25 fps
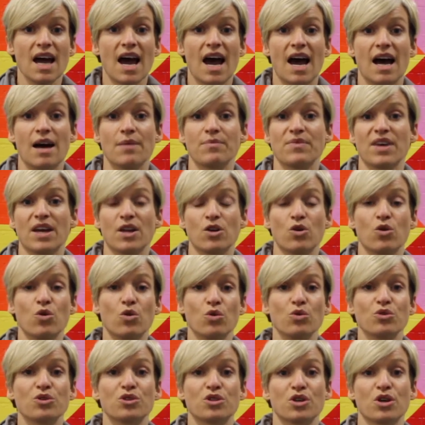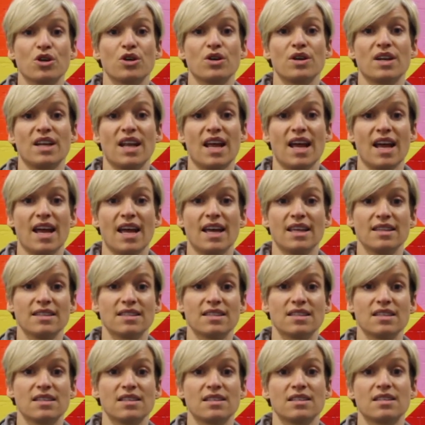that also
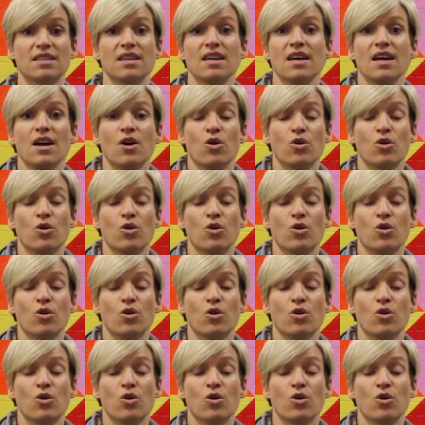enhances